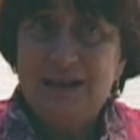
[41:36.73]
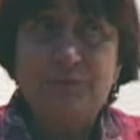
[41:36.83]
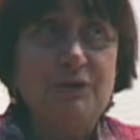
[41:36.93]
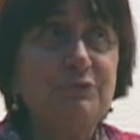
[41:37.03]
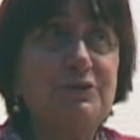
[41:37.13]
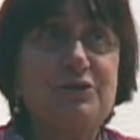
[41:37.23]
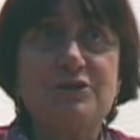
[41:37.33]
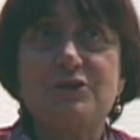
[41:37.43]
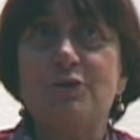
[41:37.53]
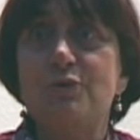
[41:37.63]
like one which
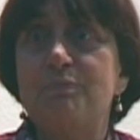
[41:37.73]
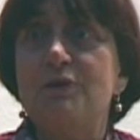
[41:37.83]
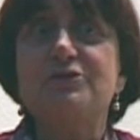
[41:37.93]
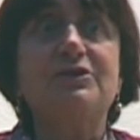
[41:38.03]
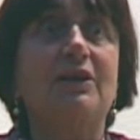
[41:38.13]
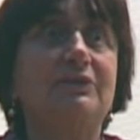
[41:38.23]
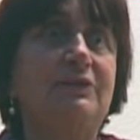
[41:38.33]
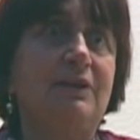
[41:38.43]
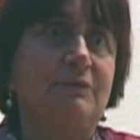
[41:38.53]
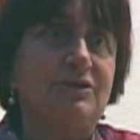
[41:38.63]
is called Bonne
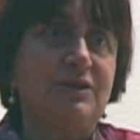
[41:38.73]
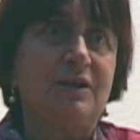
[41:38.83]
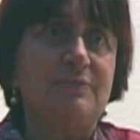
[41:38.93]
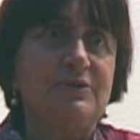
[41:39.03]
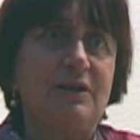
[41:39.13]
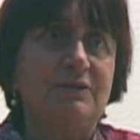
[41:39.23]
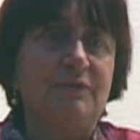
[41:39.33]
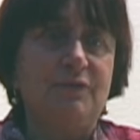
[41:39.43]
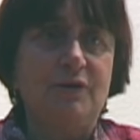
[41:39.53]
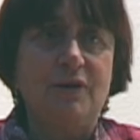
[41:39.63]
Santé when she comes out
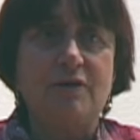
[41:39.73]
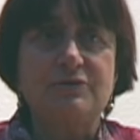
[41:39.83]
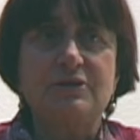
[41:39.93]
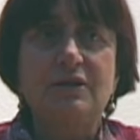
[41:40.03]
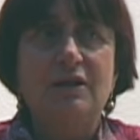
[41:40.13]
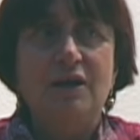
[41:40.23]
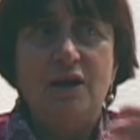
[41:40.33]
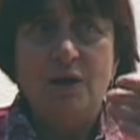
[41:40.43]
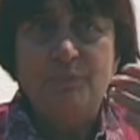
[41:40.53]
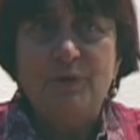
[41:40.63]
of her
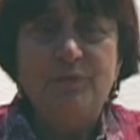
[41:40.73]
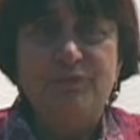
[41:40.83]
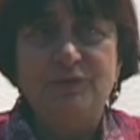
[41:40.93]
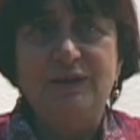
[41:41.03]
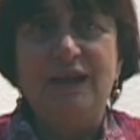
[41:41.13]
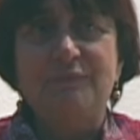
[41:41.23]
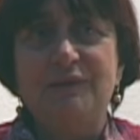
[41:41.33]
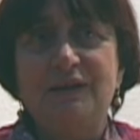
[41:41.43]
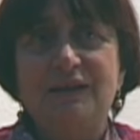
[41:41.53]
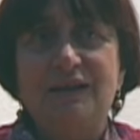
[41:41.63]
house, or Pompe
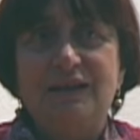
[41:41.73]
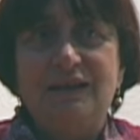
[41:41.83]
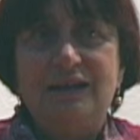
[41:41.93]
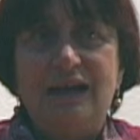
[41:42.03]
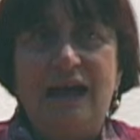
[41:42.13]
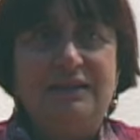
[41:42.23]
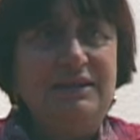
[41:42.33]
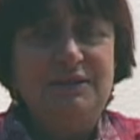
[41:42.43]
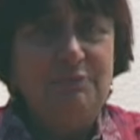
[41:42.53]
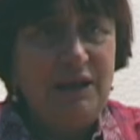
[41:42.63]
Funèbre. I
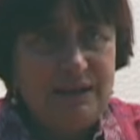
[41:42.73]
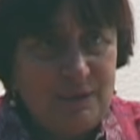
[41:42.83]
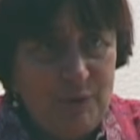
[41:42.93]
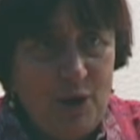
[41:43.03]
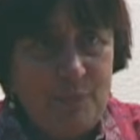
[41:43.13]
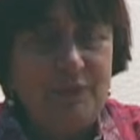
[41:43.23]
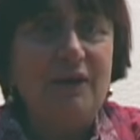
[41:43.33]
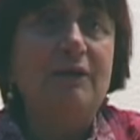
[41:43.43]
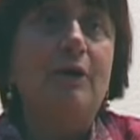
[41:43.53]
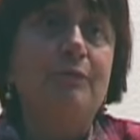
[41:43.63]
didn't make them up.
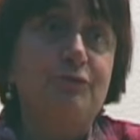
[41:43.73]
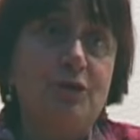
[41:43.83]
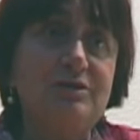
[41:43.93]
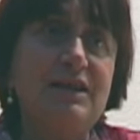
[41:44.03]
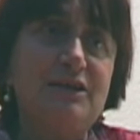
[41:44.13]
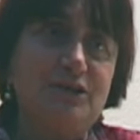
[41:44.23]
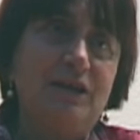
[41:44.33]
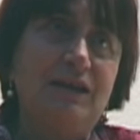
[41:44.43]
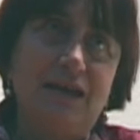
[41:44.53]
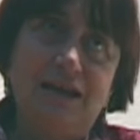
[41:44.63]
Uh, obviously, I,
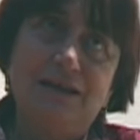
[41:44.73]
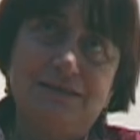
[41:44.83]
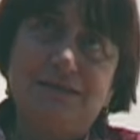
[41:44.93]
I